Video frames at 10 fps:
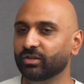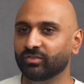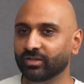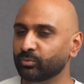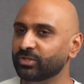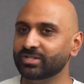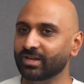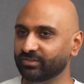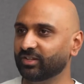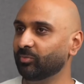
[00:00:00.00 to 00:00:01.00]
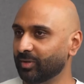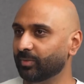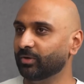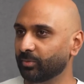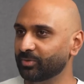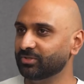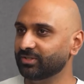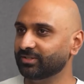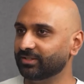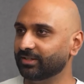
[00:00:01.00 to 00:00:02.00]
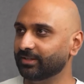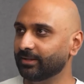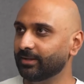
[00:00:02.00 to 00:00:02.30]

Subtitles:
you said, we just have to give people an opportunity.